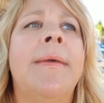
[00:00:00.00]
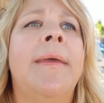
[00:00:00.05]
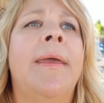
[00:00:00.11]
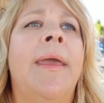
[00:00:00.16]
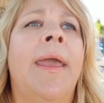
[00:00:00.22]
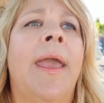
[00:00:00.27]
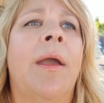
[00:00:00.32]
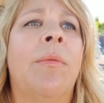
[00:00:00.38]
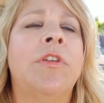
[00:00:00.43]

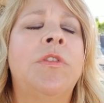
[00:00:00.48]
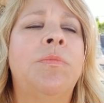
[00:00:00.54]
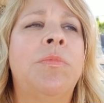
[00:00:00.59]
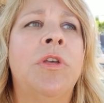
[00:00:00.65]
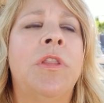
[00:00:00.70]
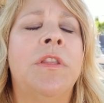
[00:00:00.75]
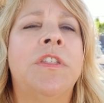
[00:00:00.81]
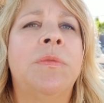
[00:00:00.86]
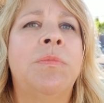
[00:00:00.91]
and was
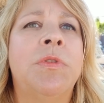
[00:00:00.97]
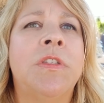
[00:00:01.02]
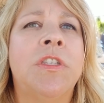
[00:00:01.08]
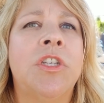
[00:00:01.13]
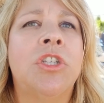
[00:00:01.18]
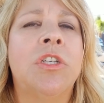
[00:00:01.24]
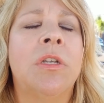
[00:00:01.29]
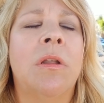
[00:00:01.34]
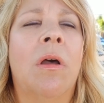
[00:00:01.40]
put in this
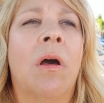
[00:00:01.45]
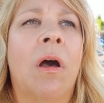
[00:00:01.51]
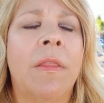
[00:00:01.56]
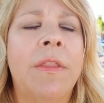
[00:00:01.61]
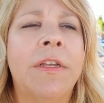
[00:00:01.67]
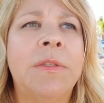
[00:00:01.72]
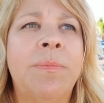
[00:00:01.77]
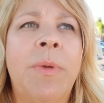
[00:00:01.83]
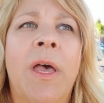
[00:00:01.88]
position on
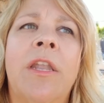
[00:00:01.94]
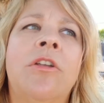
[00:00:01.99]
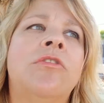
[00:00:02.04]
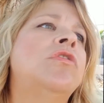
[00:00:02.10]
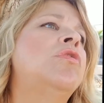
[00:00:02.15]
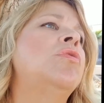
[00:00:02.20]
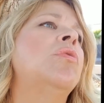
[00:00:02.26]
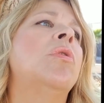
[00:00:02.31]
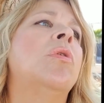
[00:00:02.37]
this
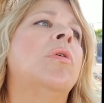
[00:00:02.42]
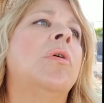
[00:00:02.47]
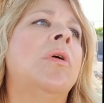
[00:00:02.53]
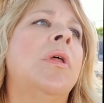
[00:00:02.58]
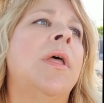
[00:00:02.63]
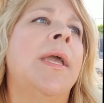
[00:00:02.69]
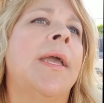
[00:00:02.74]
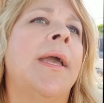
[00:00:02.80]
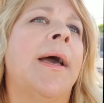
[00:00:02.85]

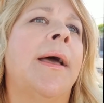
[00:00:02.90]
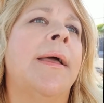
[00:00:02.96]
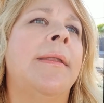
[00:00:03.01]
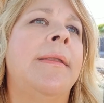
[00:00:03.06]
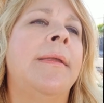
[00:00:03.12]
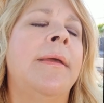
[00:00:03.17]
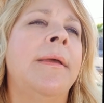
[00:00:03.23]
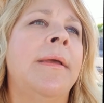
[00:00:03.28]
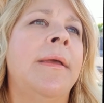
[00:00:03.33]
pedestal.
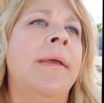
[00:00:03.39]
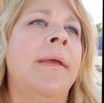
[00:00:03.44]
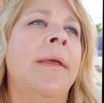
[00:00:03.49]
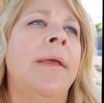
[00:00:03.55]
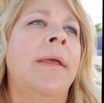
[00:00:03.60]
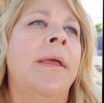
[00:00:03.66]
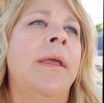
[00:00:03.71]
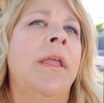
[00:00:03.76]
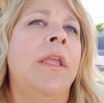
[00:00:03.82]
And,
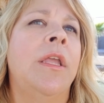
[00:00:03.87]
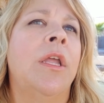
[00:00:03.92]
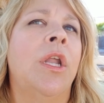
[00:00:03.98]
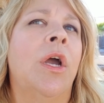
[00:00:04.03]
he